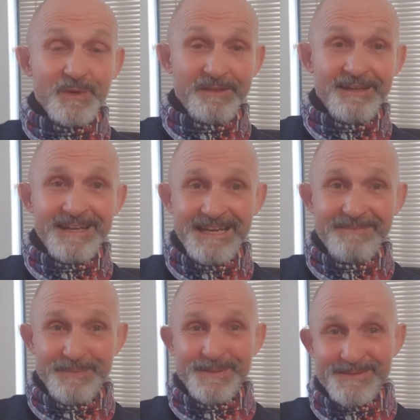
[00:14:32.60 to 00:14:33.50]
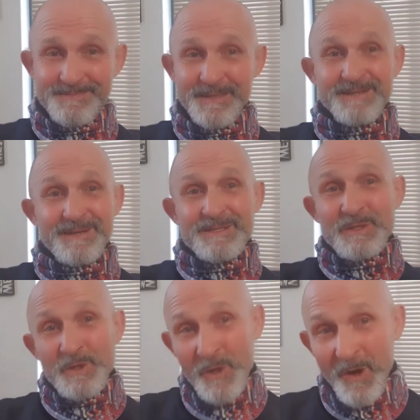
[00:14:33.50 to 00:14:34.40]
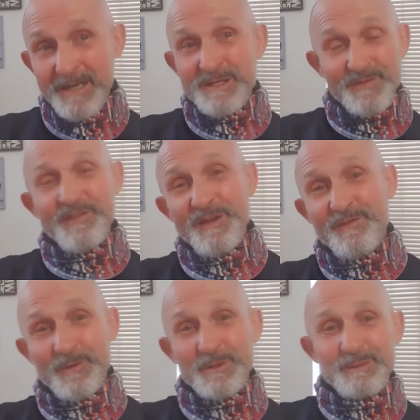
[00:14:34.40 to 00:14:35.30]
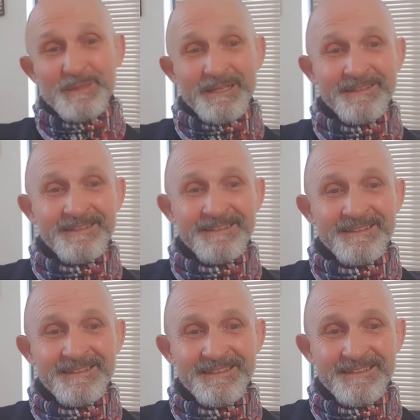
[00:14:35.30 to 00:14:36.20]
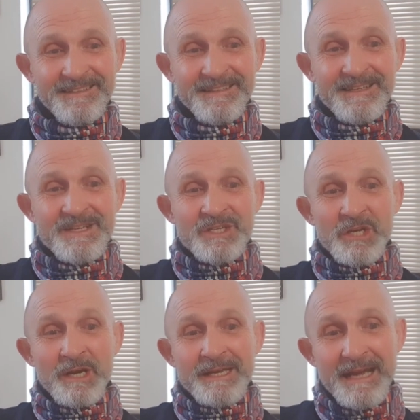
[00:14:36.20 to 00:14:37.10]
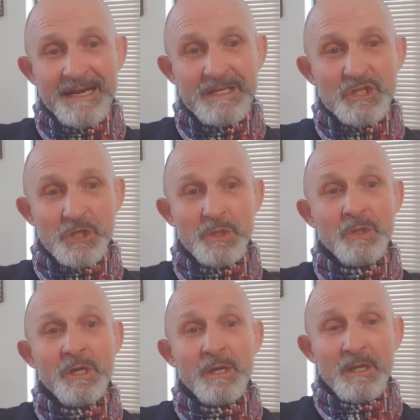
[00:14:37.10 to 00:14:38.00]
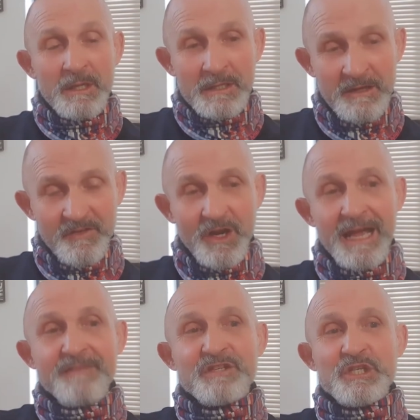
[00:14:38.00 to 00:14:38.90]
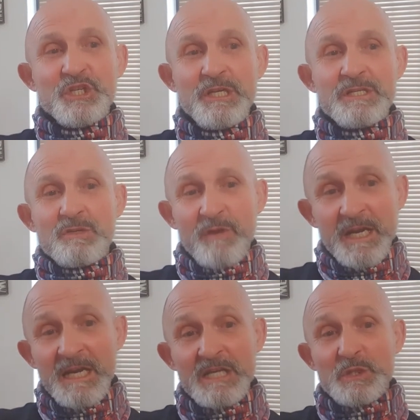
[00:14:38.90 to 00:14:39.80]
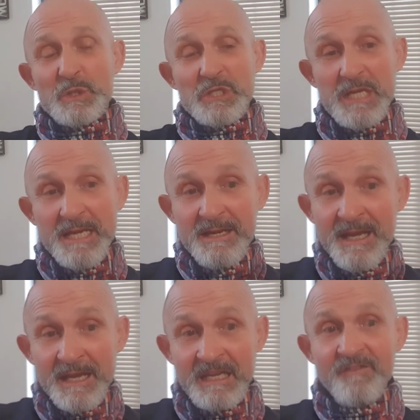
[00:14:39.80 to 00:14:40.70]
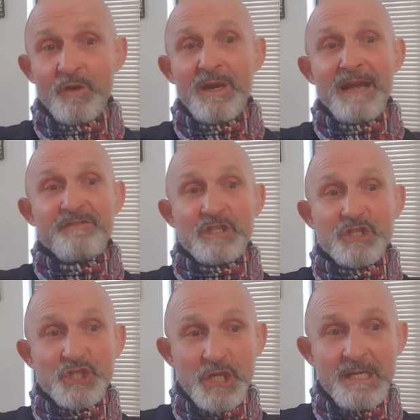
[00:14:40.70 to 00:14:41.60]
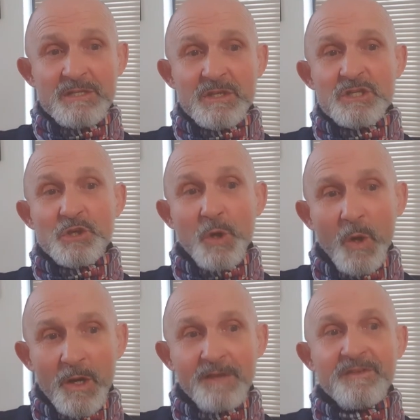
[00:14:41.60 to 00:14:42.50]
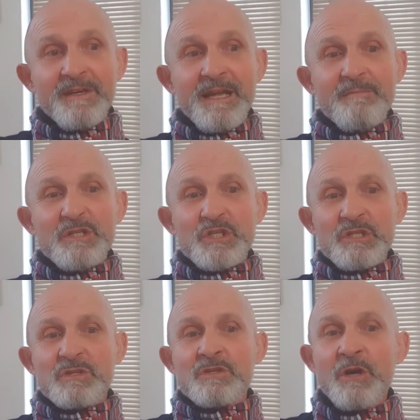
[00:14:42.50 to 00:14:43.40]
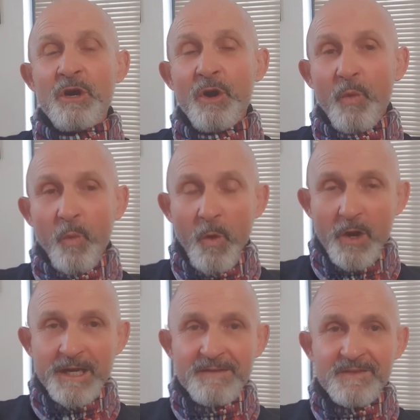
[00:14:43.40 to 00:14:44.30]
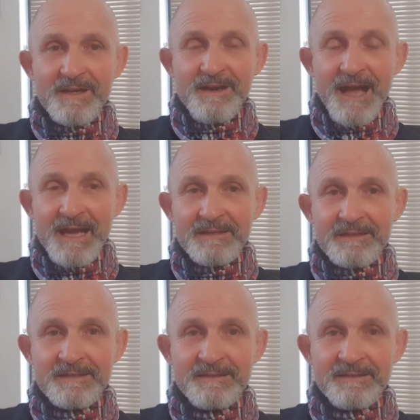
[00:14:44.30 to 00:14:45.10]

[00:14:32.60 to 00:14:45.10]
when that happens because God is faithful to me. So get into, give your life to Jesus, recognize your sin, give your life to Jesus, call on the name of Jesus, walk in the light,